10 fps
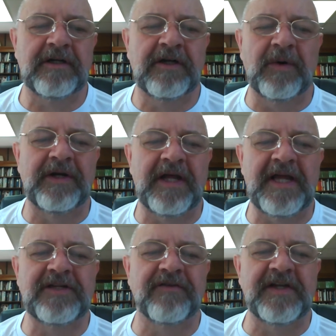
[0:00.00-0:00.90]
go into
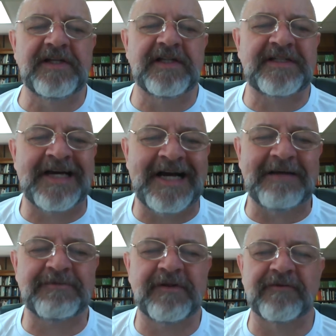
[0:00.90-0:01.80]
each of these
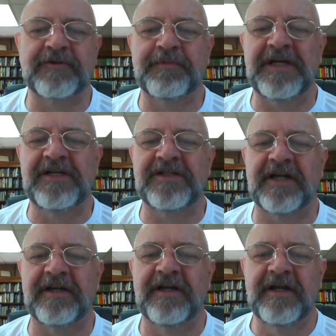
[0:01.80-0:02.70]
types of speech
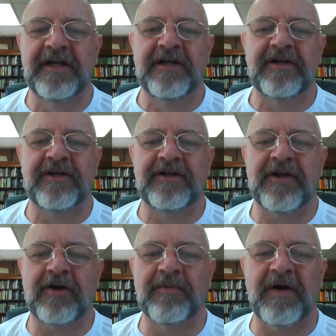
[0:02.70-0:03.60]
and
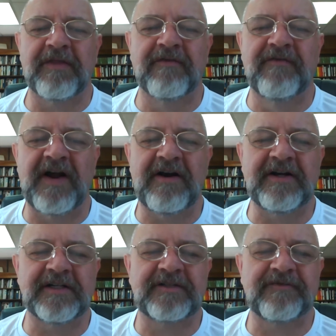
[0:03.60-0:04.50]
talk about the
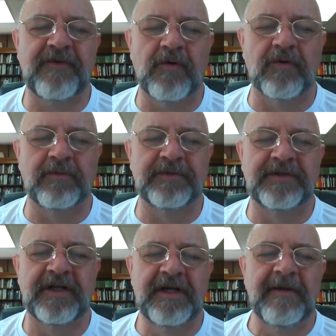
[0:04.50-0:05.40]
various
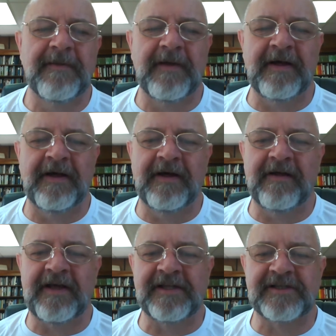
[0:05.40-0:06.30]
forms
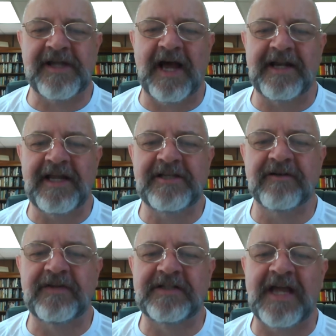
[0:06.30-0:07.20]
inside each
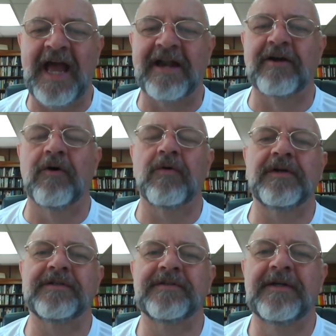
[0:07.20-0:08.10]
of these
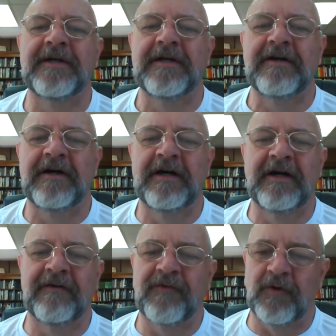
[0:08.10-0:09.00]
categories.
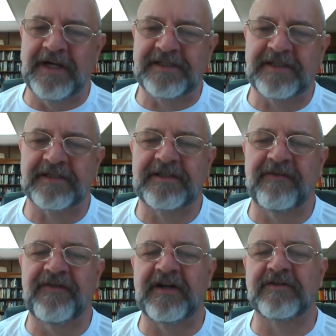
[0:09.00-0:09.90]
For instance,
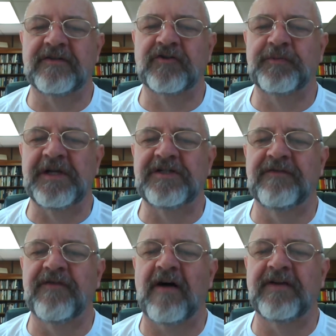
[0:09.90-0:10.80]
the figures of speech
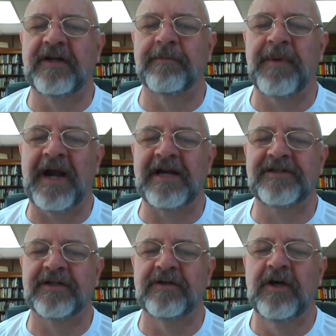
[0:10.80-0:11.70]
involving
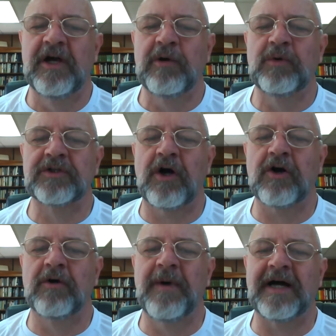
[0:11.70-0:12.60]
comparison, we'll
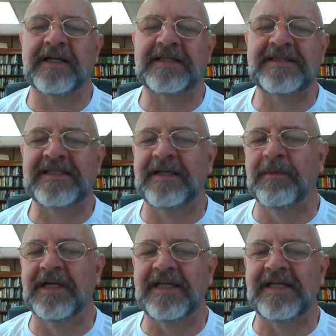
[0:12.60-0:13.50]
talk about
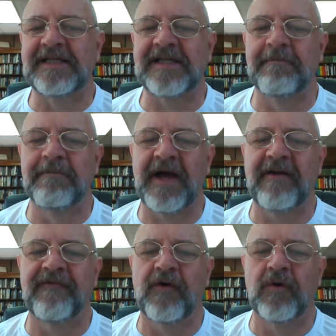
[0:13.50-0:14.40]
similes and
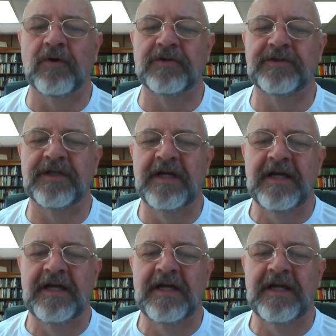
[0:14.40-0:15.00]
metaphors